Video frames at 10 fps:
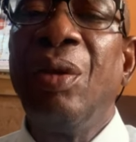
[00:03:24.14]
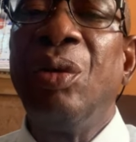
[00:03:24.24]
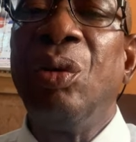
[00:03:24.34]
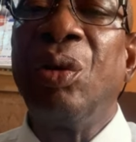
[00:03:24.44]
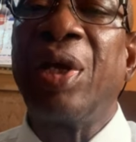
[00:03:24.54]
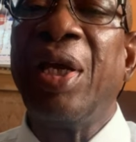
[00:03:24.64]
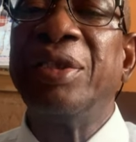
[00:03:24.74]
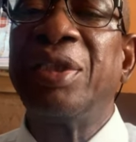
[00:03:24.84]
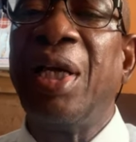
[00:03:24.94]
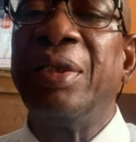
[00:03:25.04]

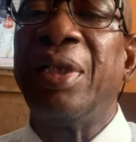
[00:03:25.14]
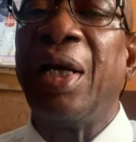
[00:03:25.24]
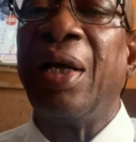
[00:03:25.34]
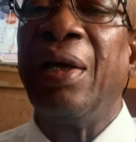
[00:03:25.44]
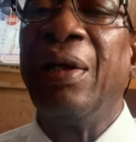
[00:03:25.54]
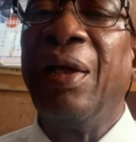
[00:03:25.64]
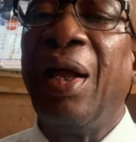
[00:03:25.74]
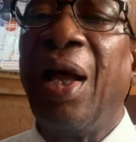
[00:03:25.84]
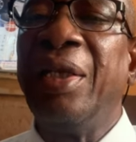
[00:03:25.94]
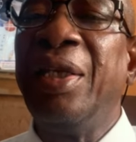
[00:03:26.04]
Lokesh Chandra,
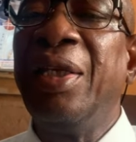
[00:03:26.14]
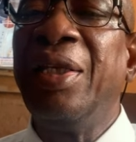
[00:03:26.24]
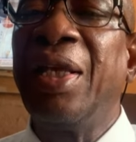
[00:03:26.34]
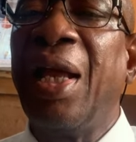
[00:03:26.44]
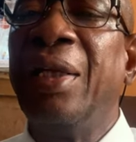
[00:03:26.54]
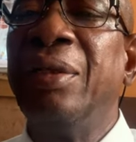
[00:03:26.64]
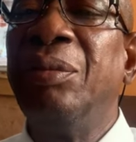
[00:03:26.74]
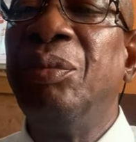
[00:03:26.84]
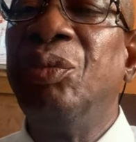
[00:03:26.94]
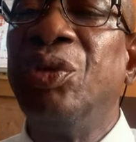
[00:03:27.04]
an Indian
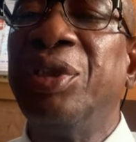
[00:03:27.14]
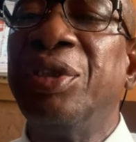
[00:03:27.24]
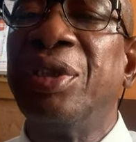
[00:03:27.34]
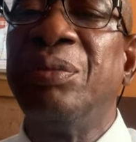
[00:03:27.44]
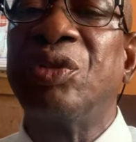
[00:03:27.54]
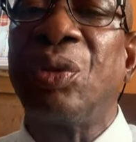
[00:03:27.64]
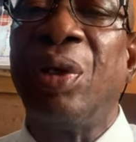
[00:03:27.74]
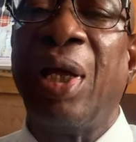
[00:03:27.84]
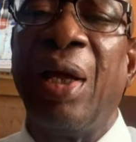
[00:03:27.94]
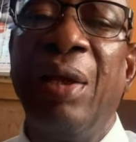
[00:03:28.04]
Buddhism
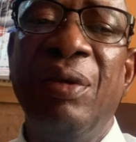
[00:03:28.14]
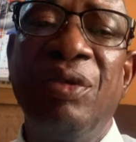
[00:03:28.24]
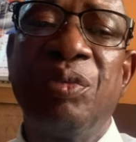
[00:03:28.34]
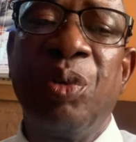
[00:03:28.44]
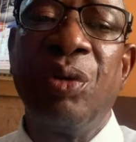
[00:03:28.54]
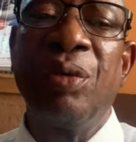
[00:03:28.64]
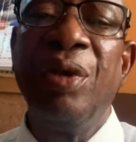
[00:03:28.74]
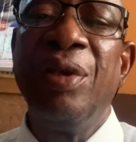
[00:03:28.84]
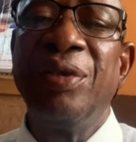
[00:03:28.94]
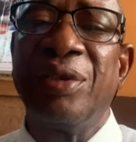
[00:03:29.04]
scholar, spoke
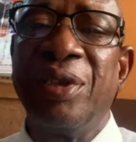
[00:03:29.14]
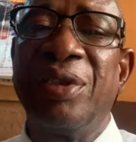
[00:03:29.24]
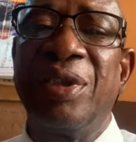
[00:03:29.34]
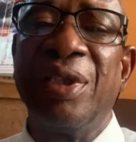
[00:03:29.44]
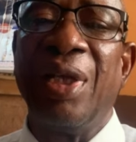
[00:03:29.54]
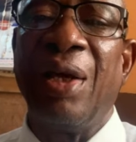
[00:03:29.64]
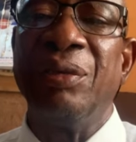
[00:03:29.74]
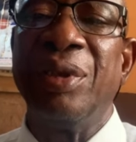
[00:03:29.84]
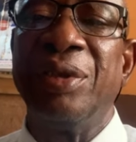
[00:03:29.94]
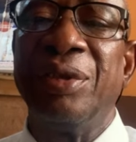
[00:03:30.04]
sixteen
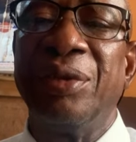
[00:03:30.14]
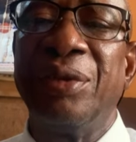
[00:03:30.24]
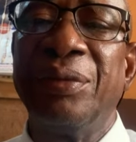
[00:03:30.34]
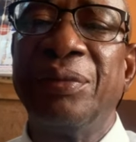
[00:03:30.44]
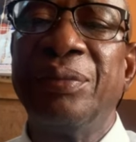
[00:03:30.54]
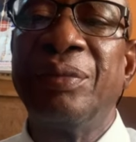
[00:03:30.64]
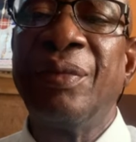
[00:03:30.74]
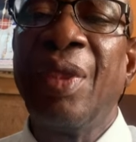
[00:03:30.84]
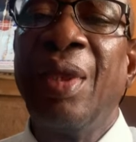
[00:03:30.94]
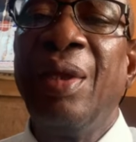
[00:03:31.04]
languages.
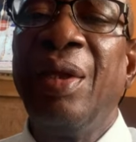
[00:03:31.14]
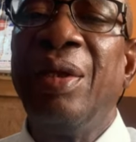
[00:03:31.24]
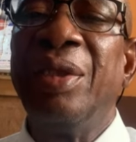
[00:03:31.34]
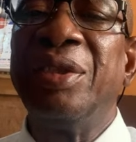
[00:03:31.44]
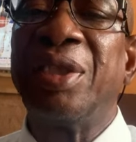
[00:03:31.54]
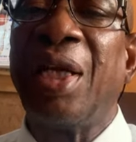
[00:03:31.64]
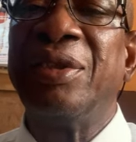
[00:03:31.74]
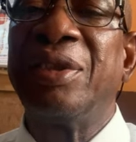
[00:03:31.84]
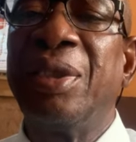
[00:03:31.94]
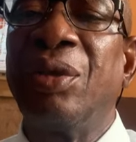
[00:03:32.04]
Richard
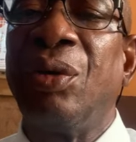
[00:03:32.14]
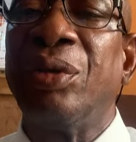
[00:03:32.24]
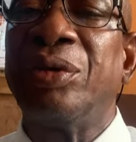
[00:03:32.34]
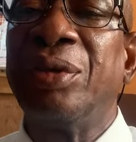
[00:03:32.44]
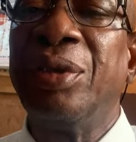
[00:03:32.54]
Sincott